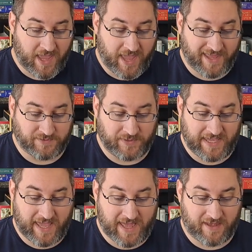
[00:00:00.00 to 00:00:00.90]
And we
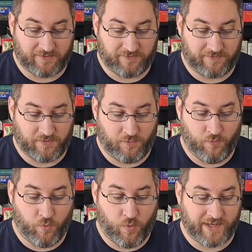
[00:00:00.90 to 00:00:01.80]
have
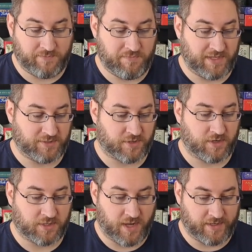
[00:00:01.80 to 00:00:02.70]
one major
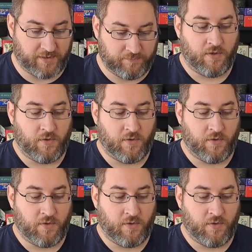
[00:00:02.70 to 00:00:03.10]
arcana.